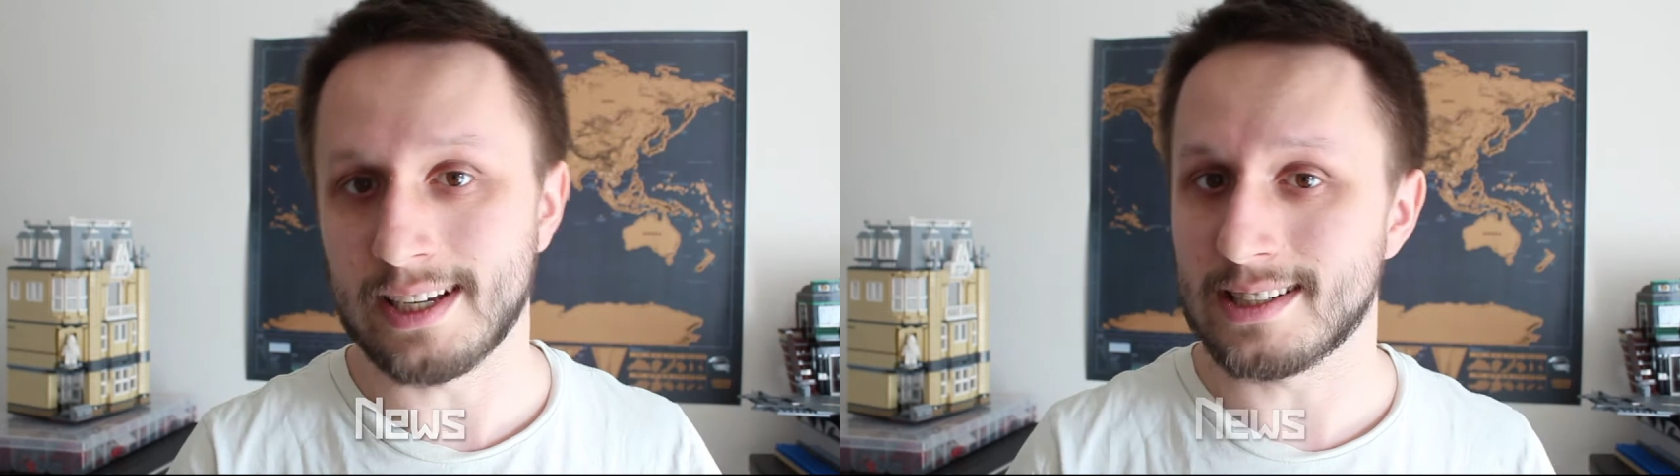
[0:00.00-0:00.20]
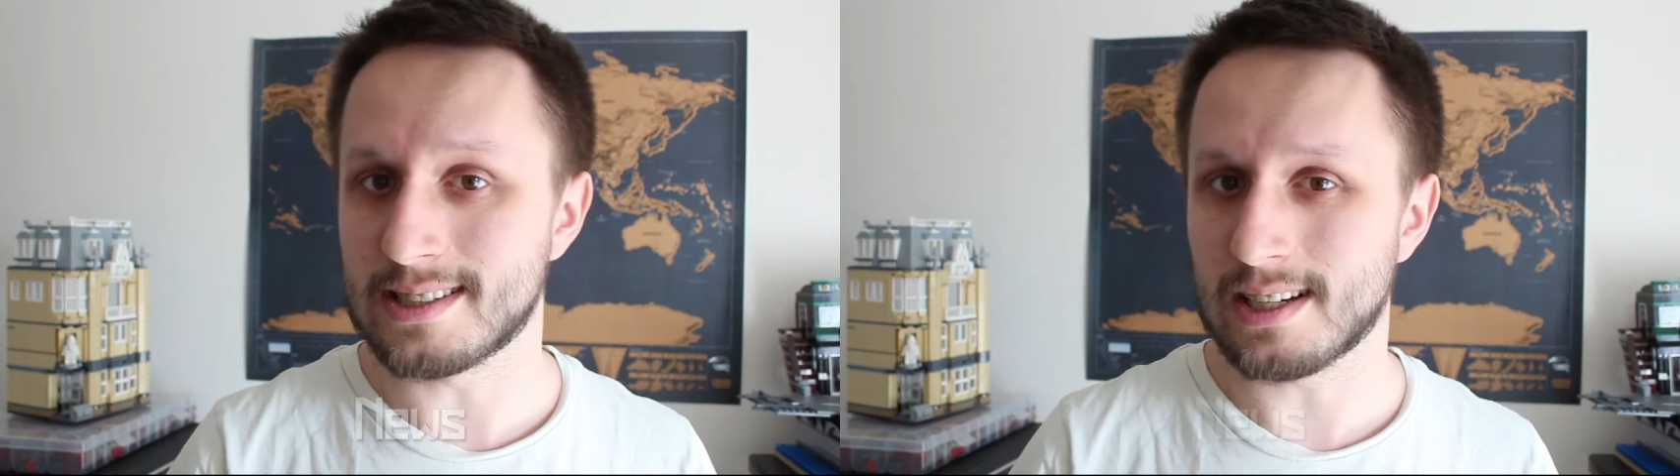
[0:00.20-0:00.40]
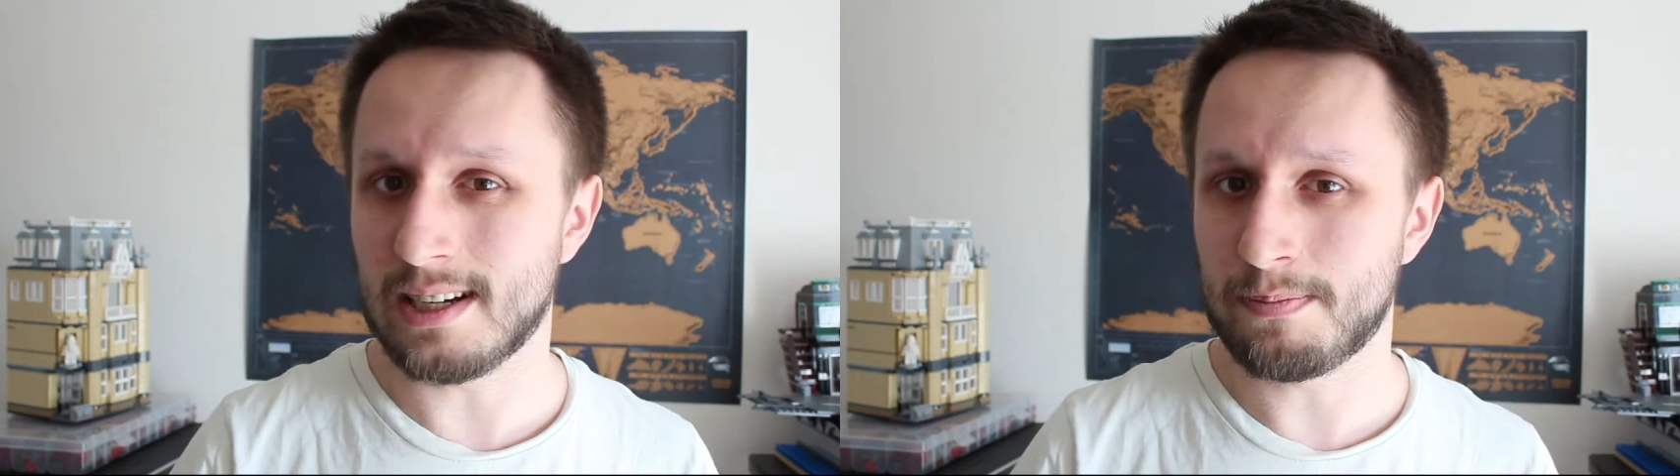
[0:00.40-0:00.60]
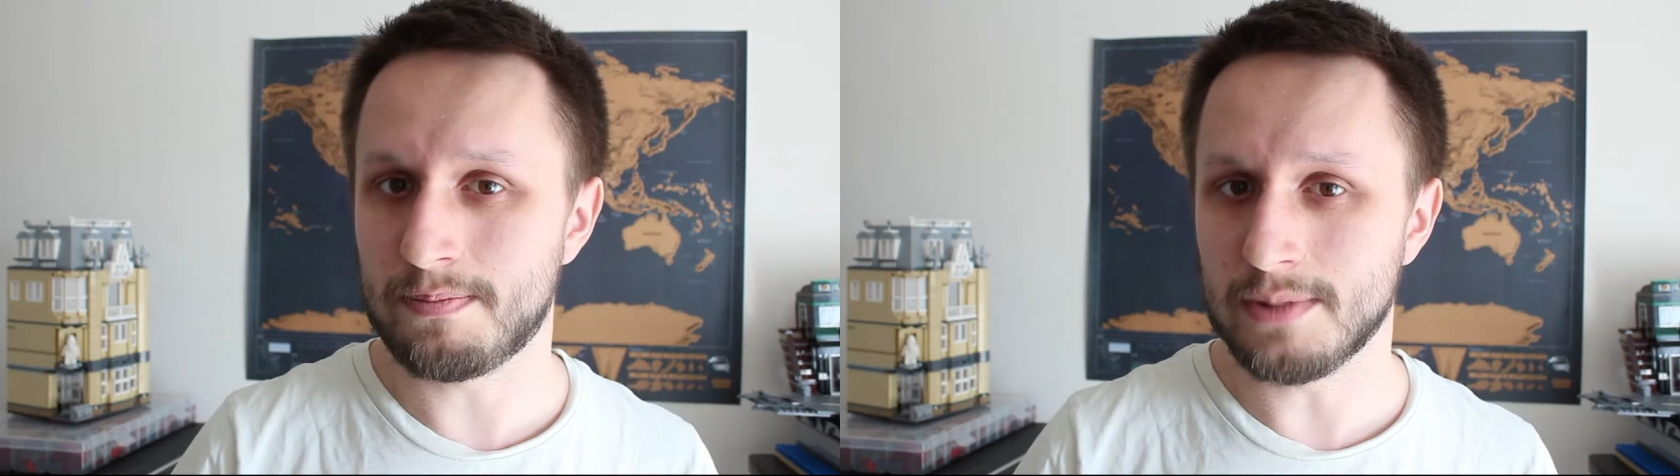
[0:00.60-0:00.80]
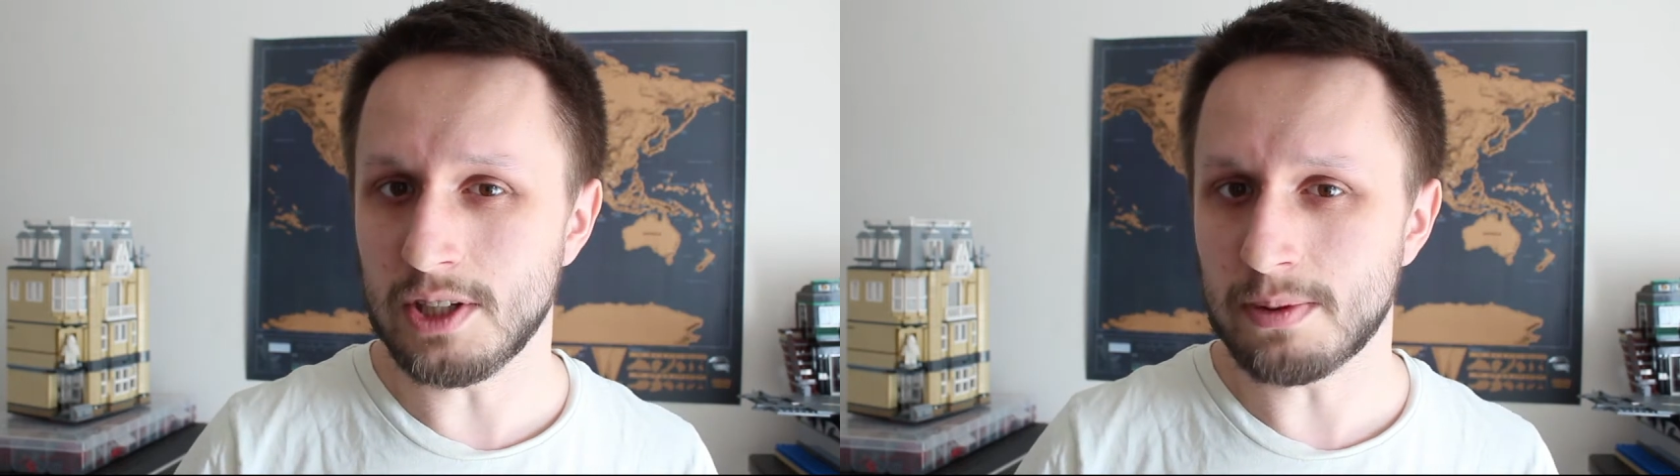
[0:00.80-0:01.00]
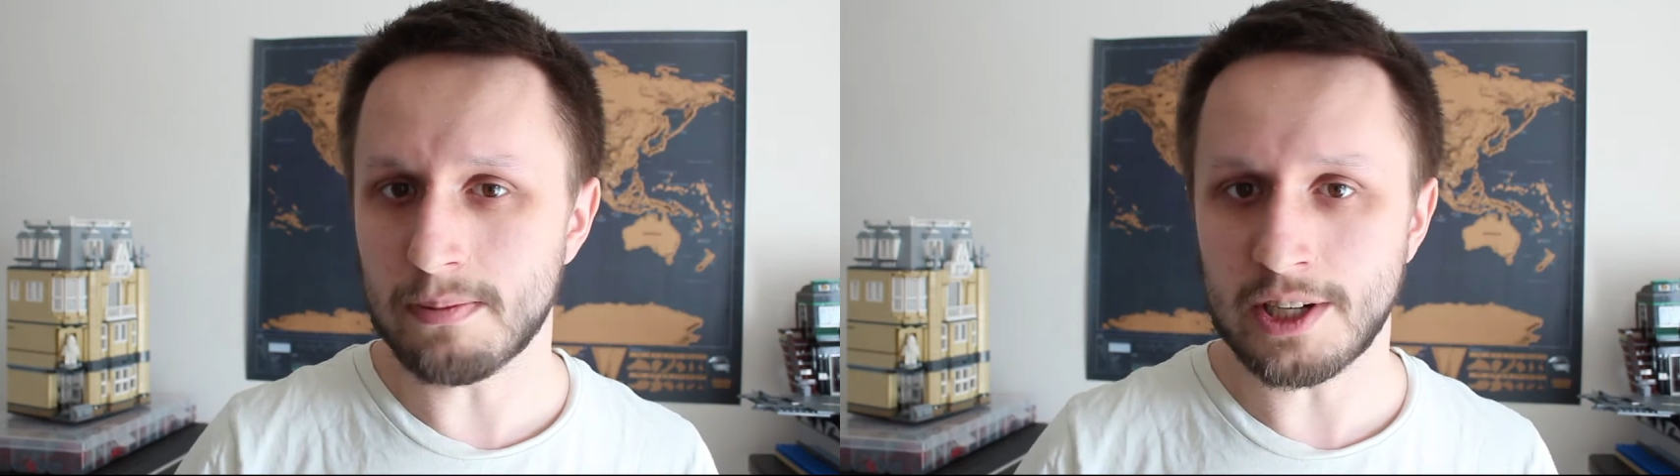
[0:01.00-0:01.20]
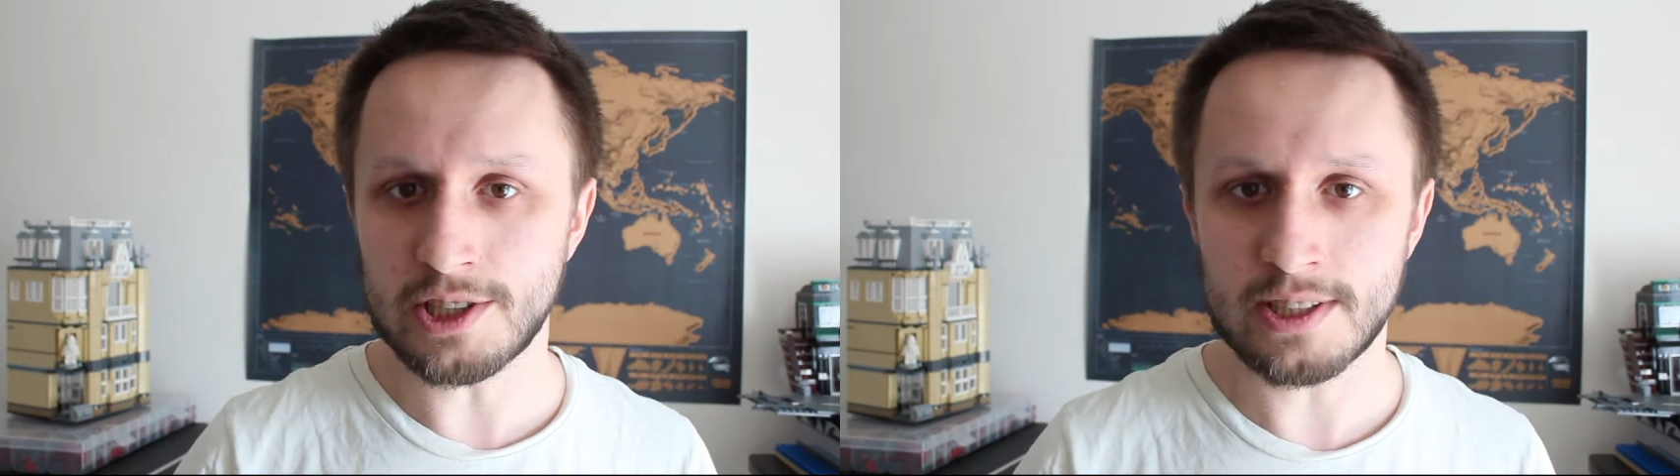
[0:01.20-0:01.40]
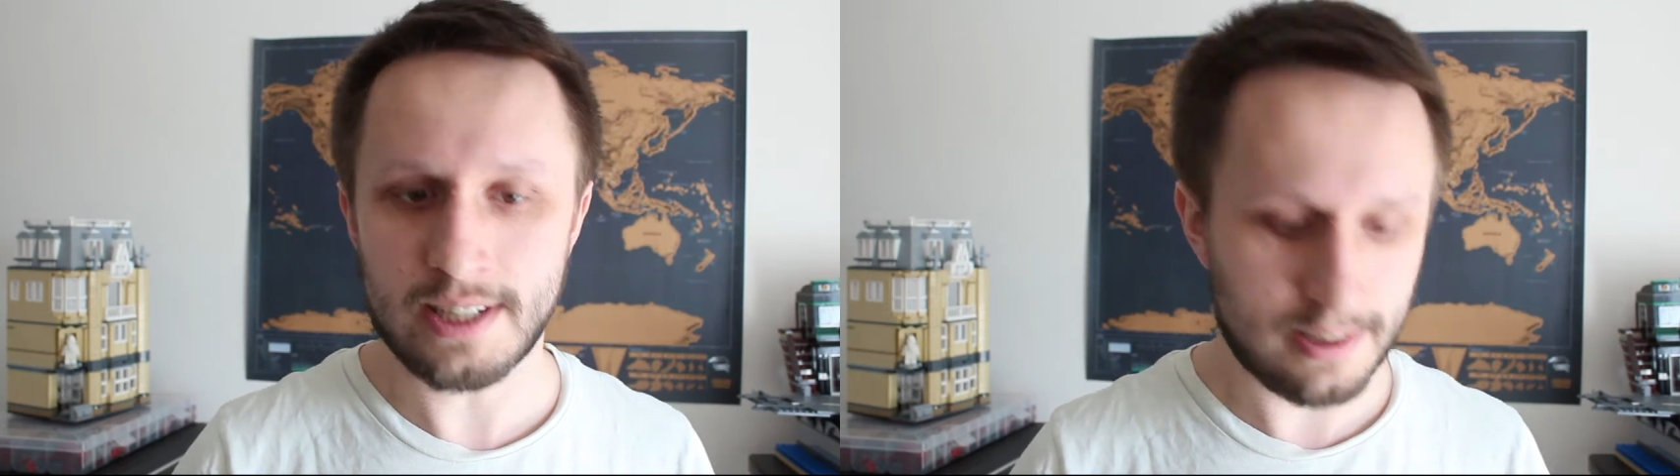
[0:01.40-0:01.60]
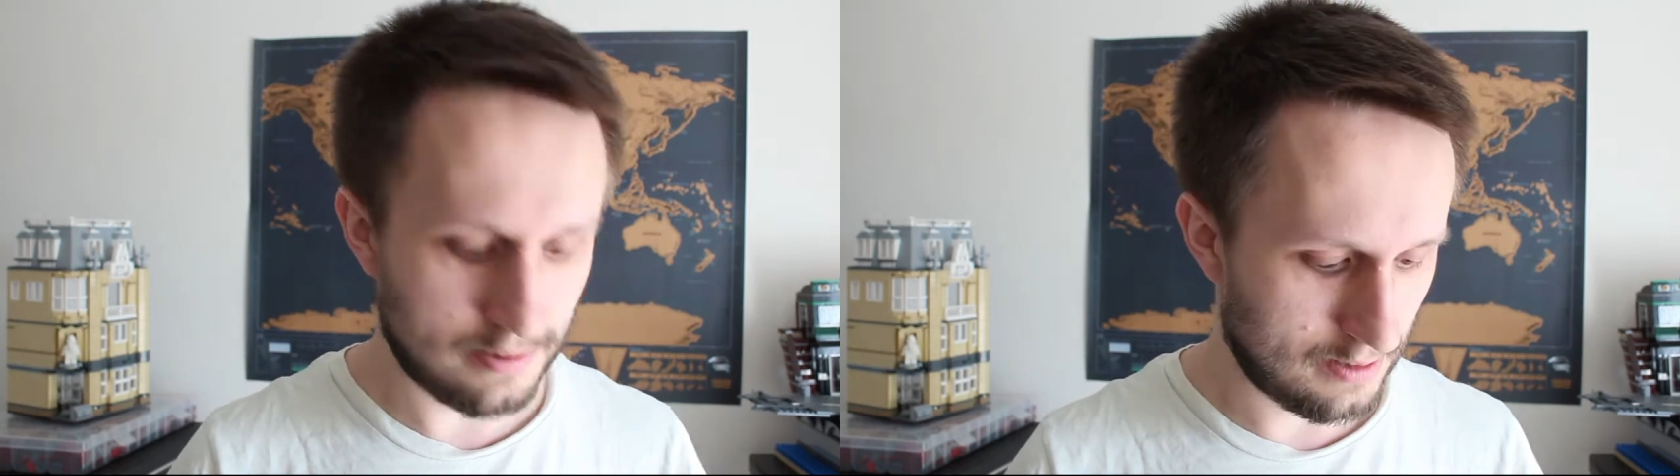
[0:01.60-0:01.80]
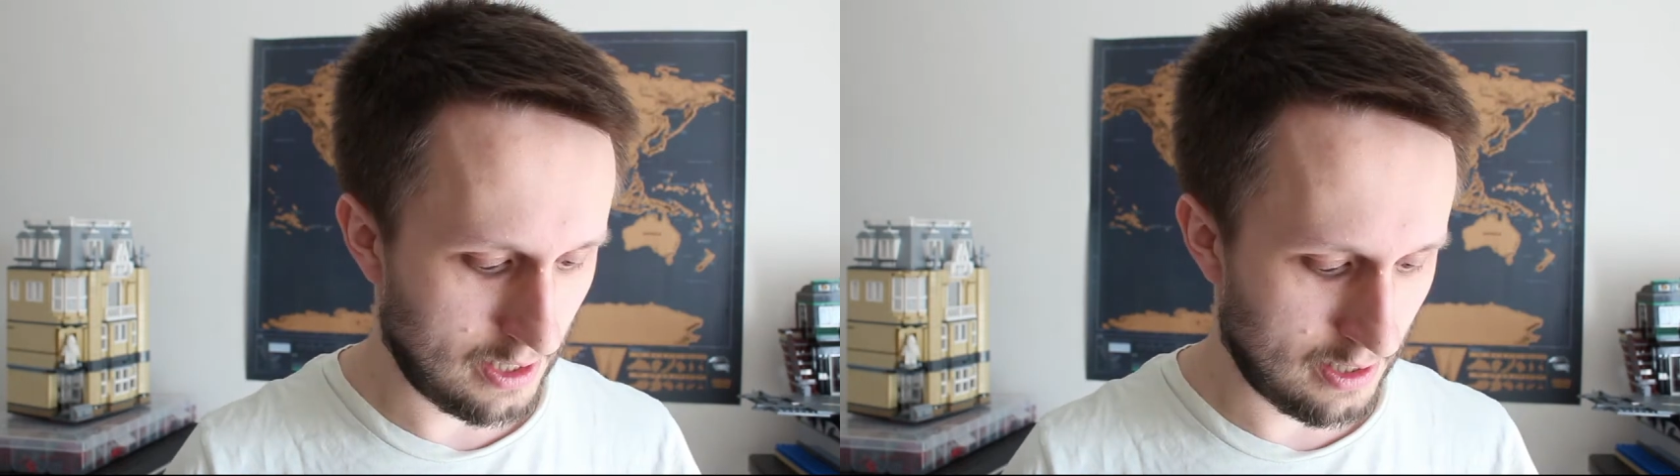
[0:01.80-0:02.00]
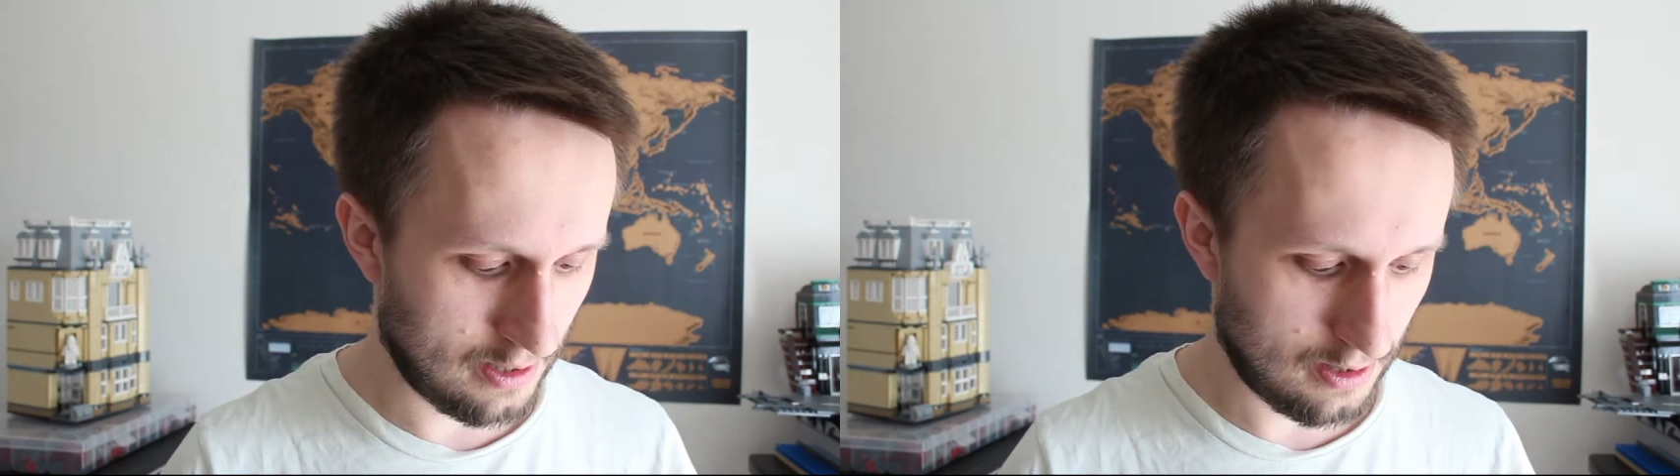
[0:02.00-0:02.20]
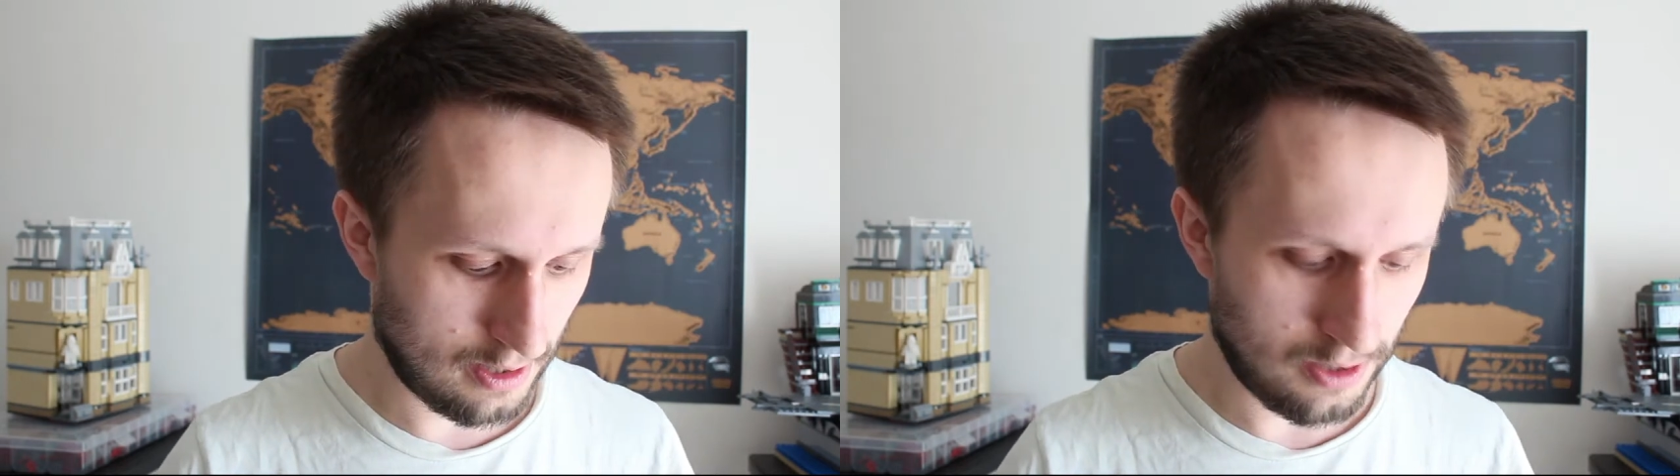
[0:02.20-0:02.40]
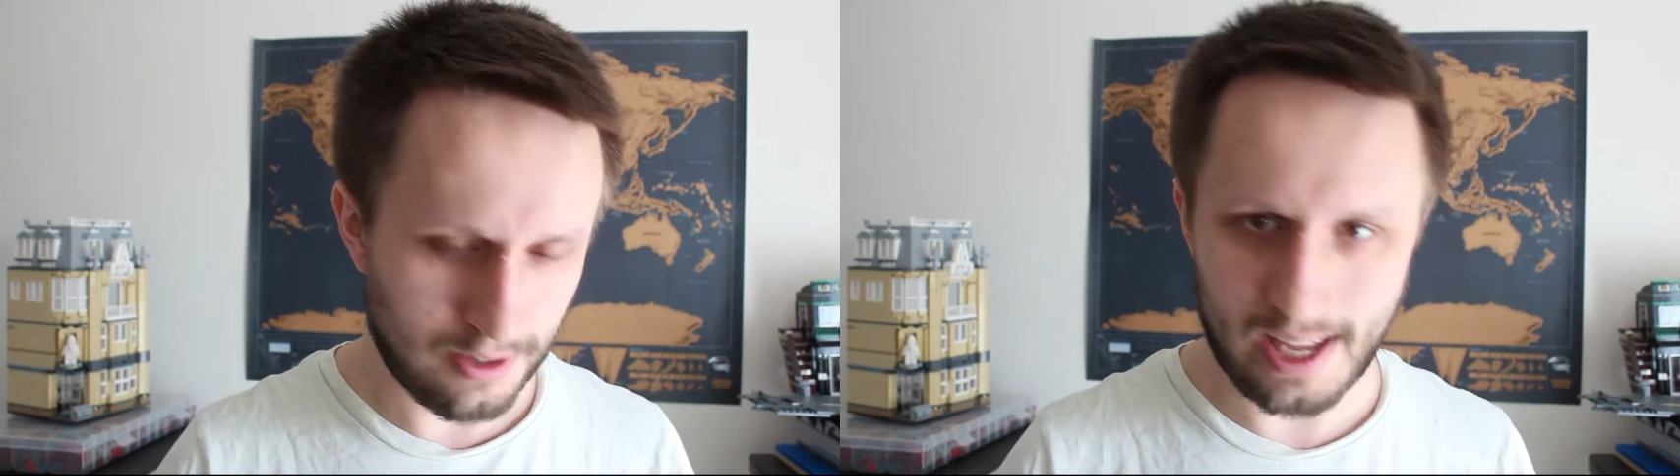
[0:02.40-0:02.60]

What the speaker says: It's a new promotion in the